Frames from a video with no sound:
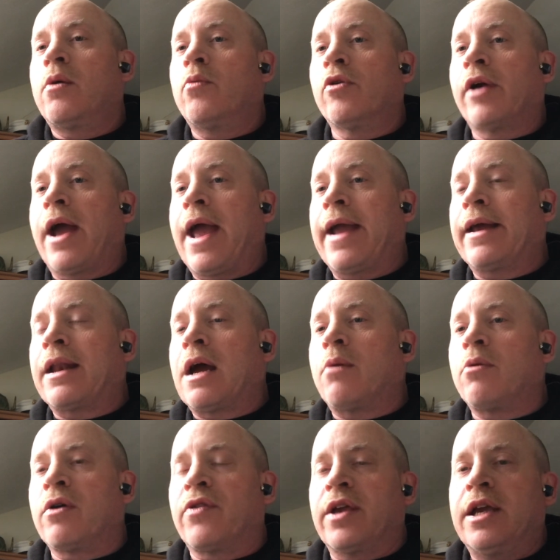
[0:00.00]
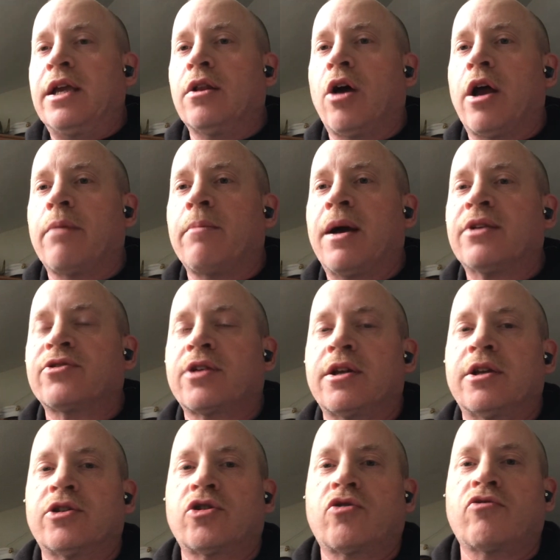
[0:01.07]
We're hanging out with Elon Musk and
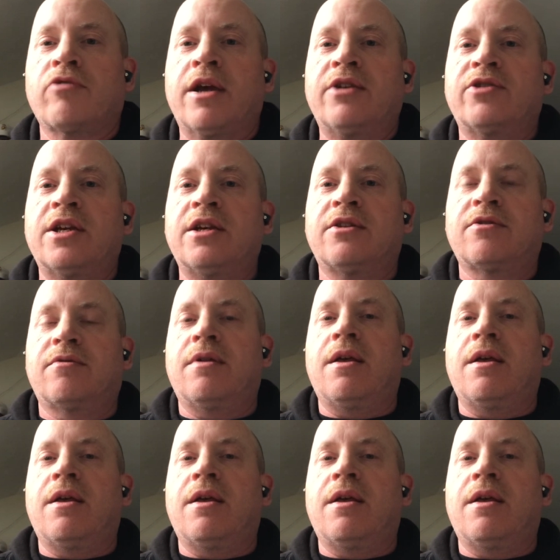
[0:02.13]
his crazy